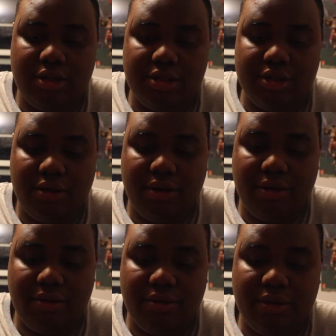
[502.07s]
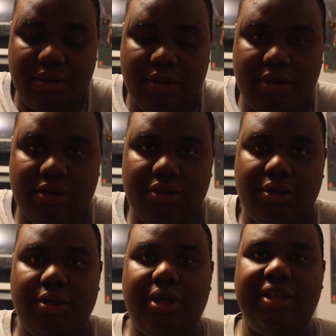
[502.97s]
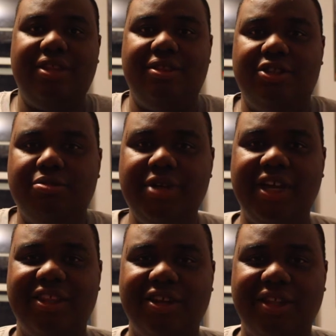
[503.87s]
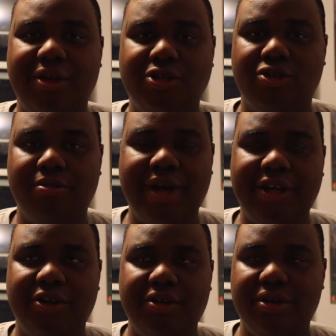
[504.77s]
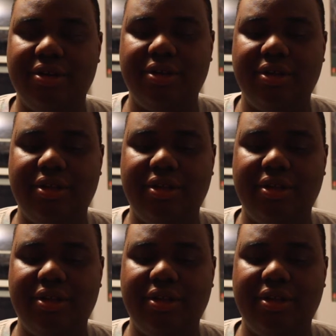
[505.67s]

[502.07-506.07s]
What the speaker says: So, to me, I thought that was a reminder